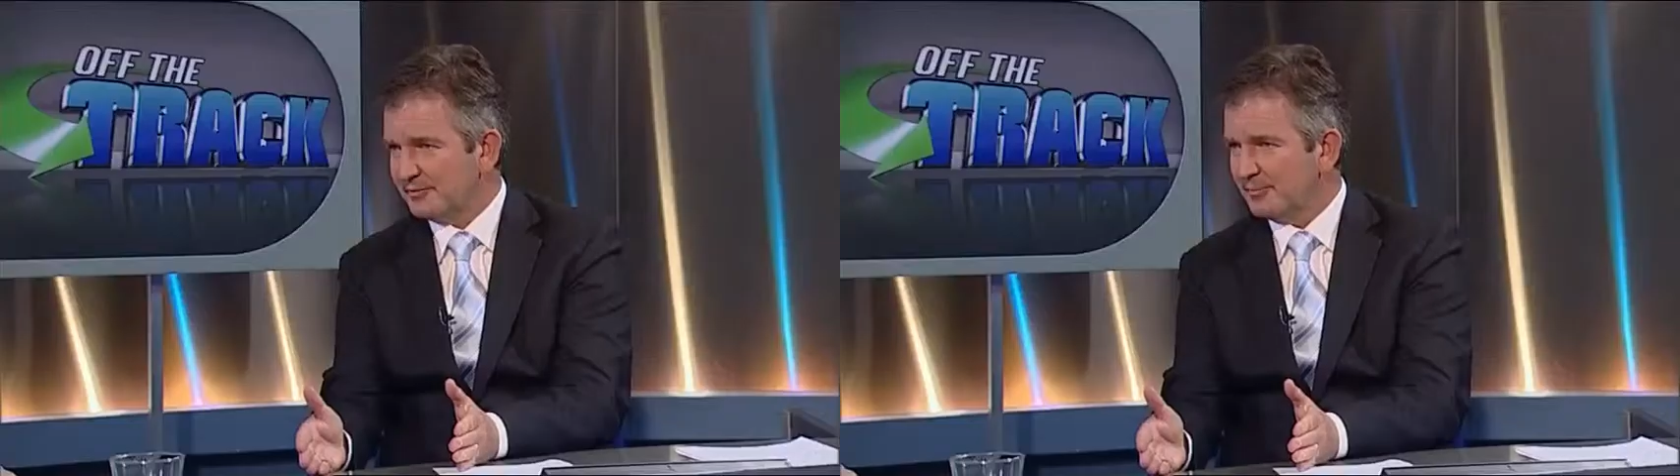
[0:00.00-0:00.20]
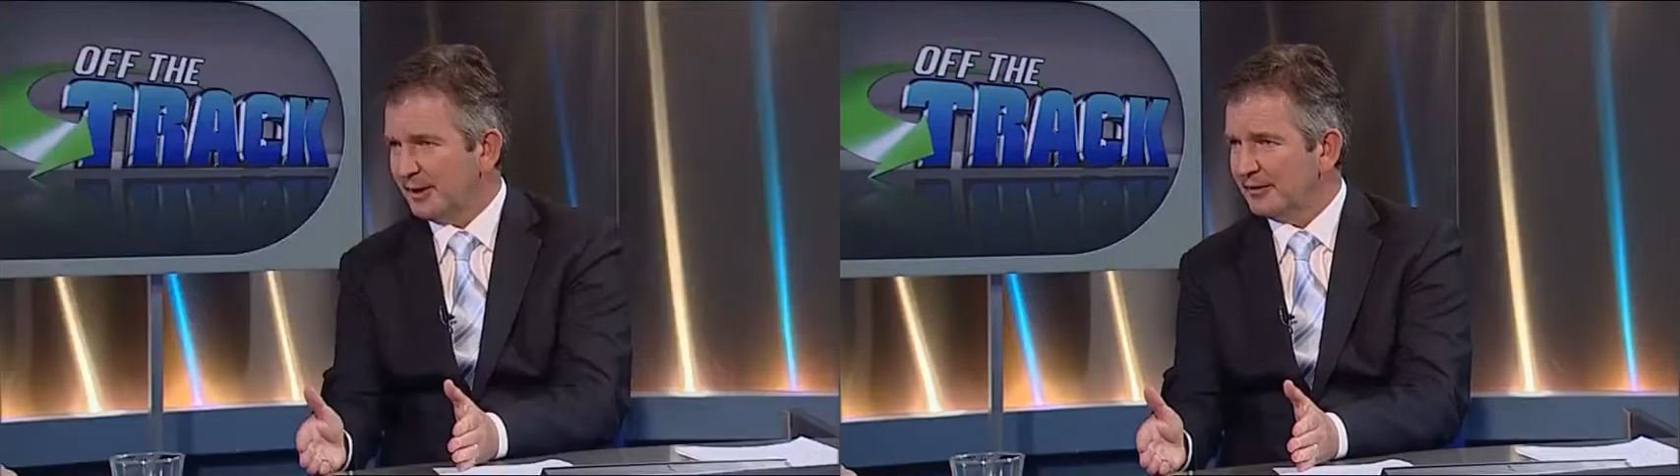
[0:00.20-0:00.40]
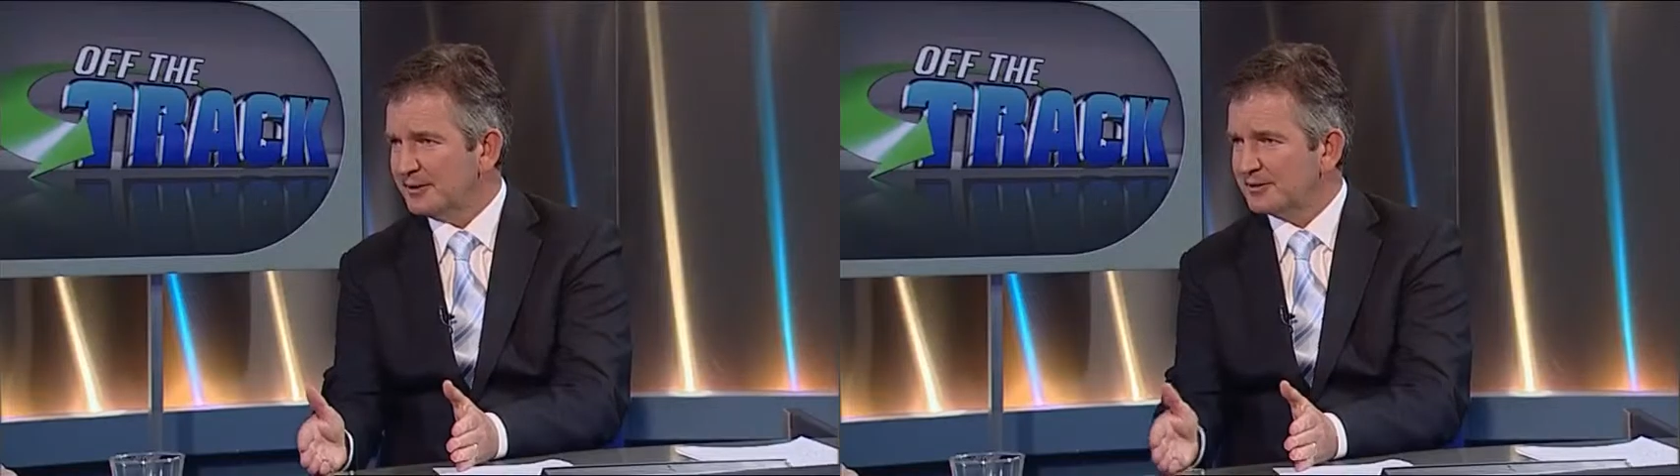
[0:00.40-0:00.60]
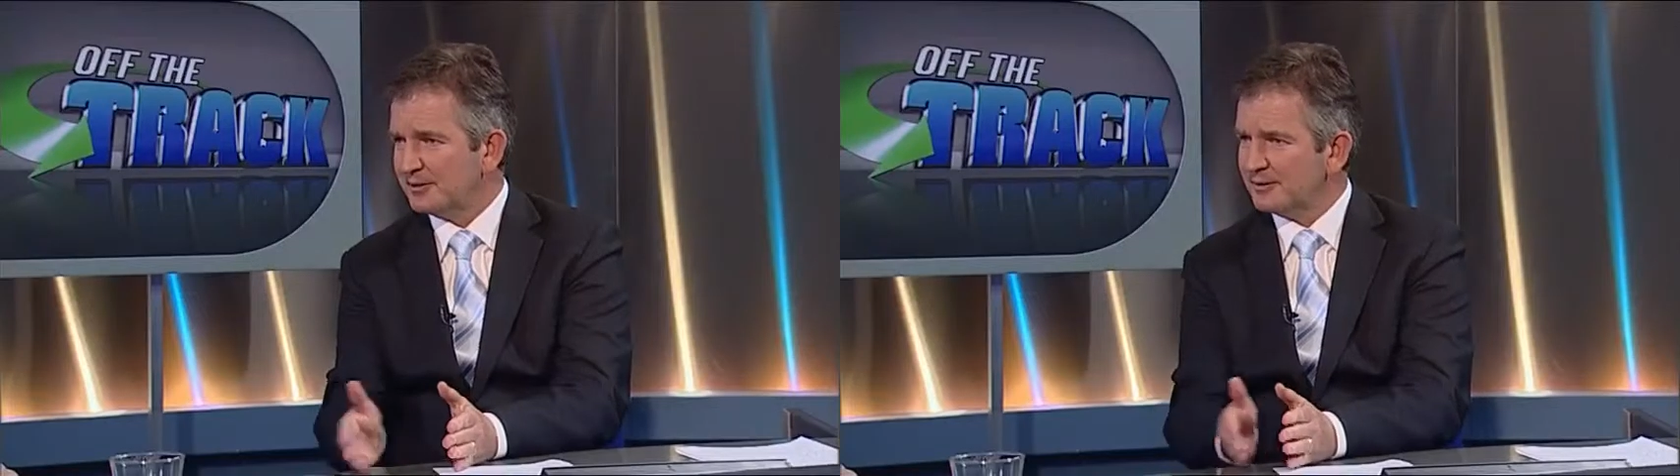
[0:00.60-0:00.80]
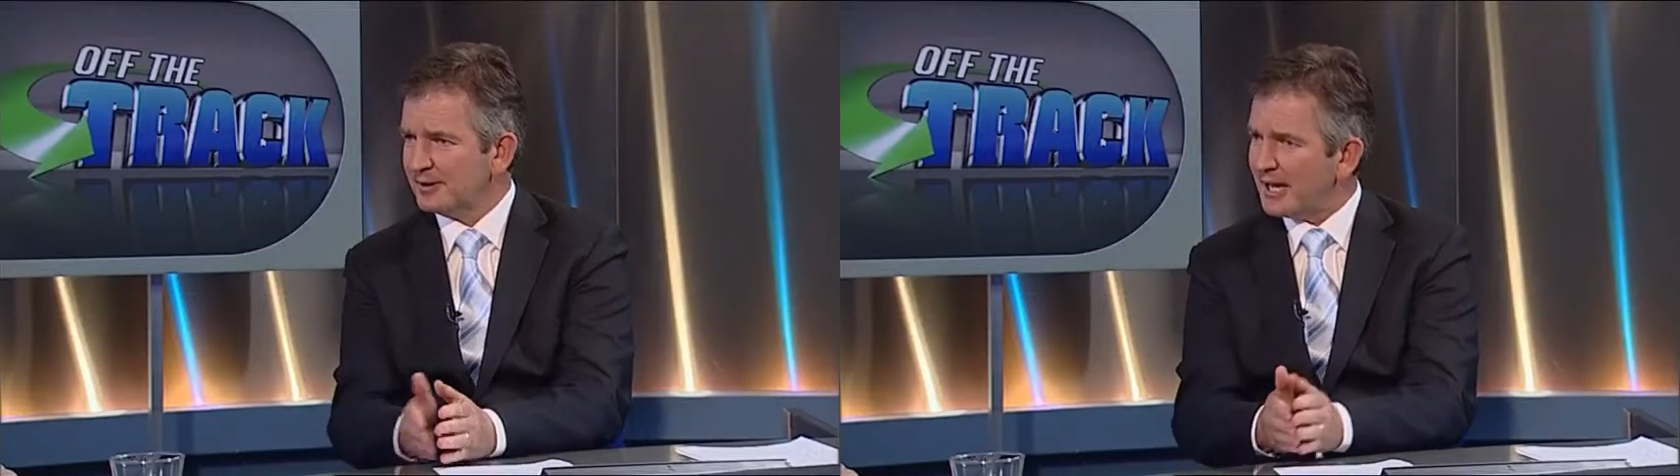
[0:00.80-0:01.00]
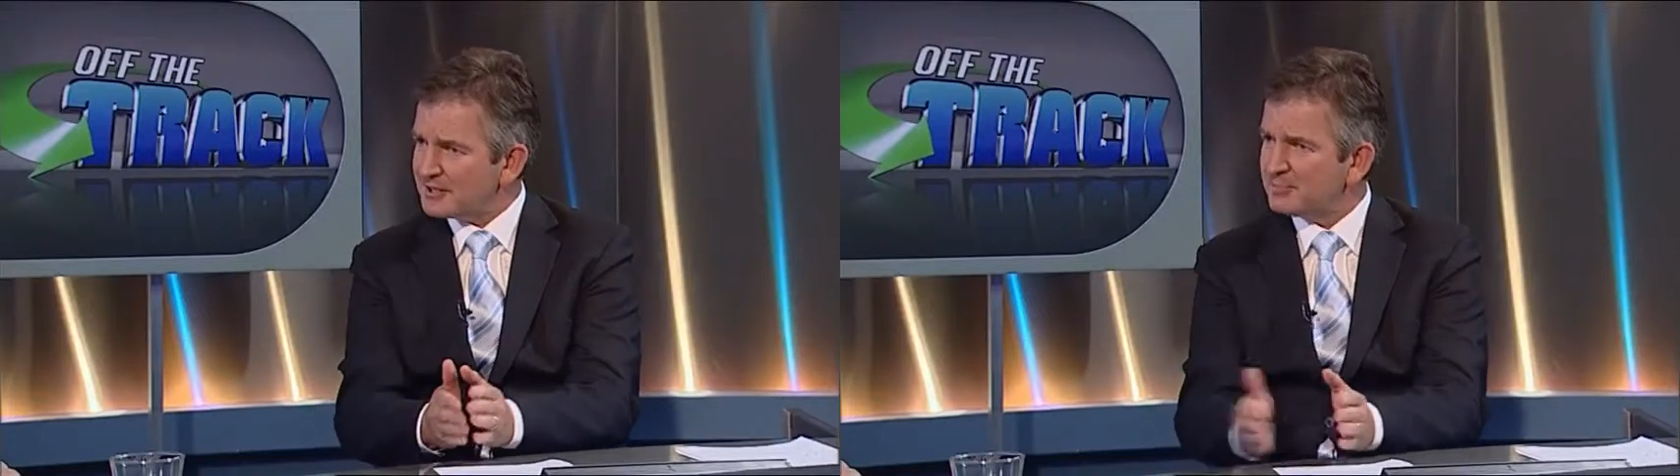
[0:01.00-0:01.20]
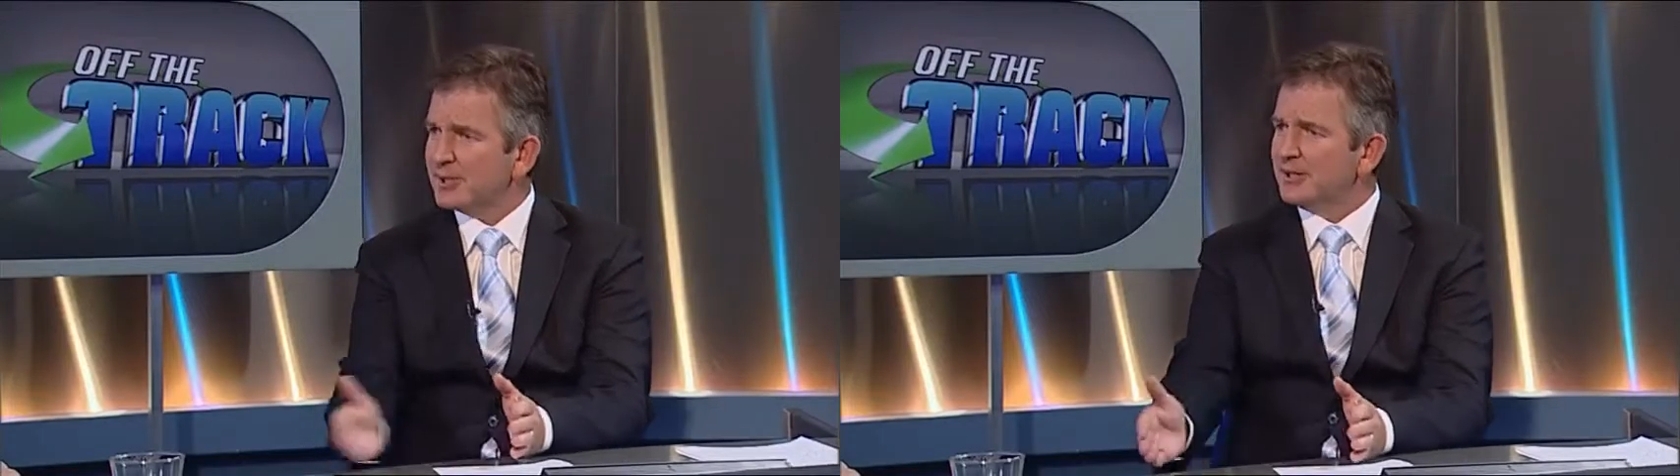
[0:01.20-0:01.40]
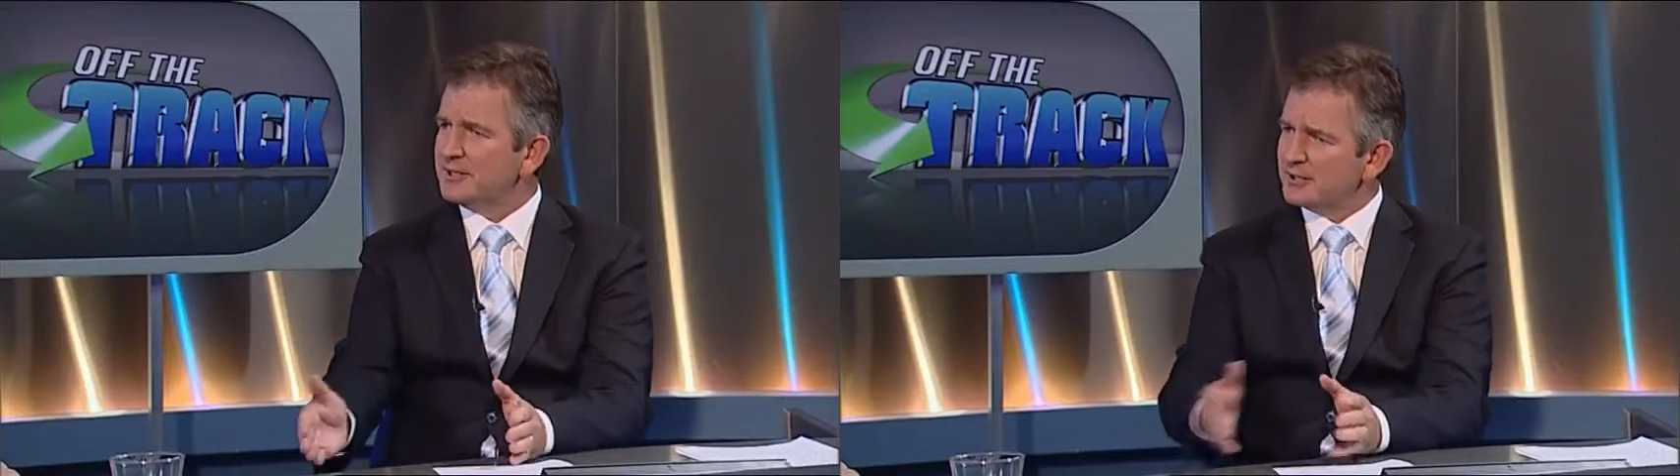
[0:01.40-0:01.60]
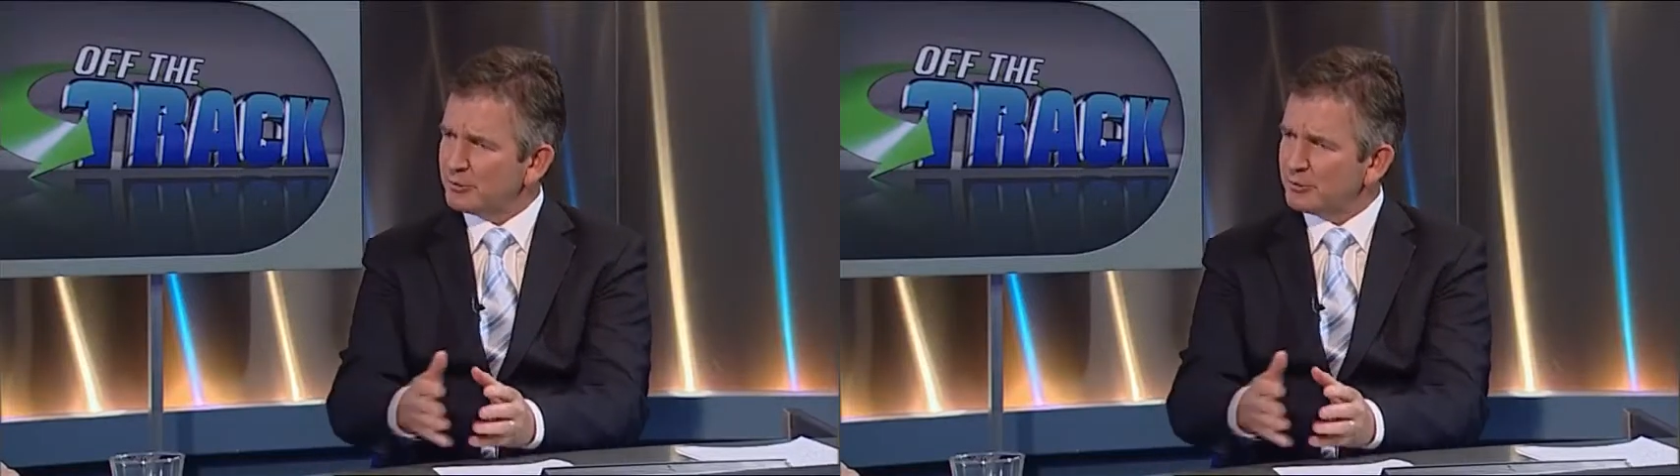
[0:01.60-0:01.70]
of your marriage, hasn't been easy